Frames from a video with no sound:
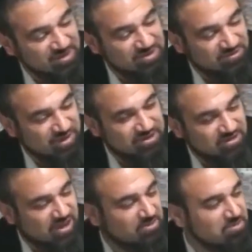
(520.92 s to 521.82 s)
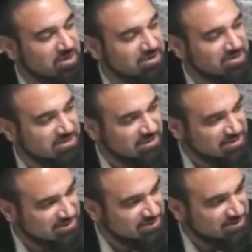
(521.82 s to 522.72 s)
most friends, you keep them at a
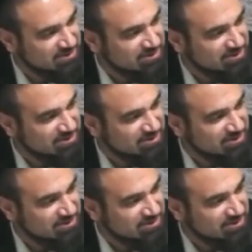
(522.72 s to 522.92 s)
distance.